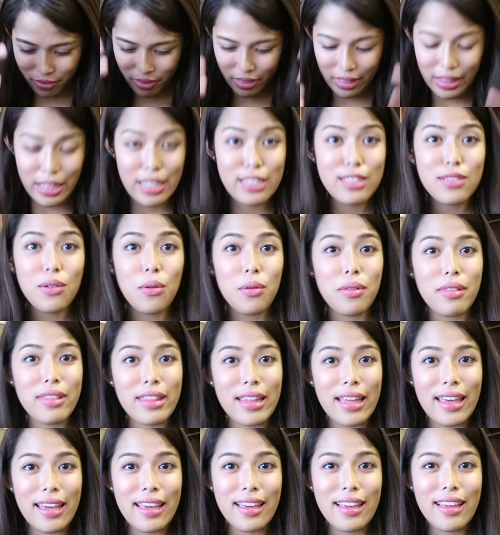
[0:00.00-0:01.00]
This old
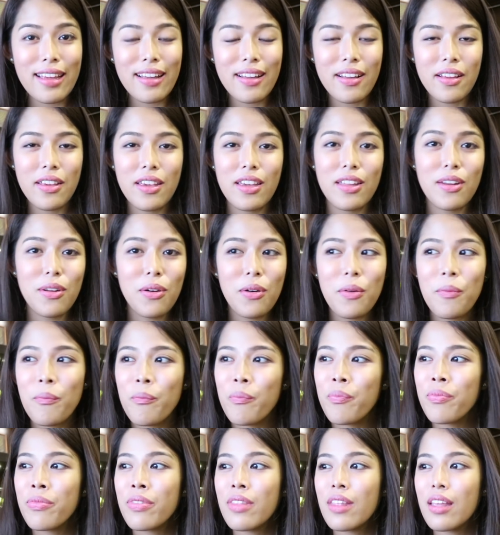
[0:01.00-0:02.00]
thing,
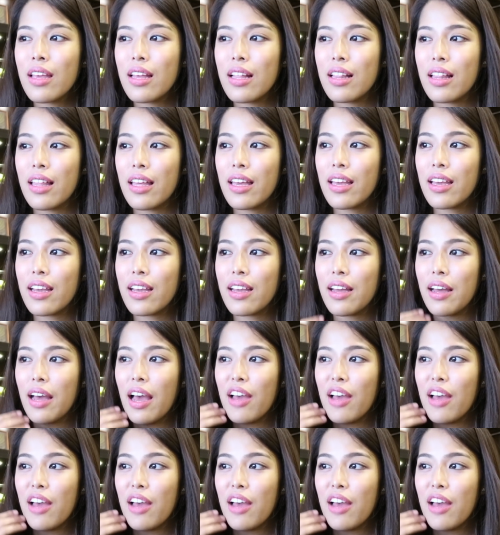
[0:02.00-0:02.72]
Like,